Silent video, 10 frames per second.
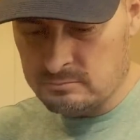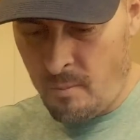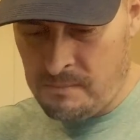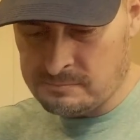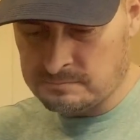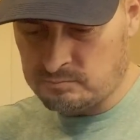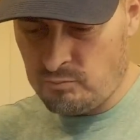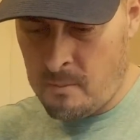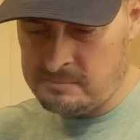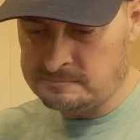
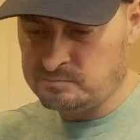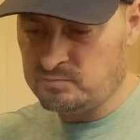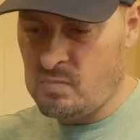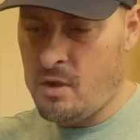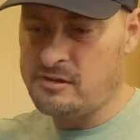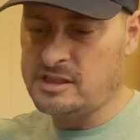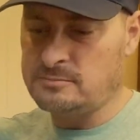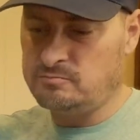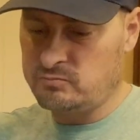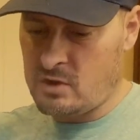Yeah,
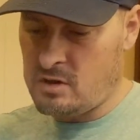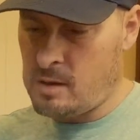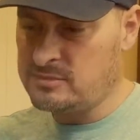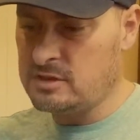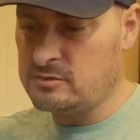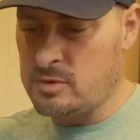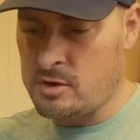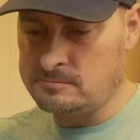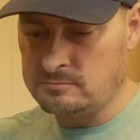comes off the bone.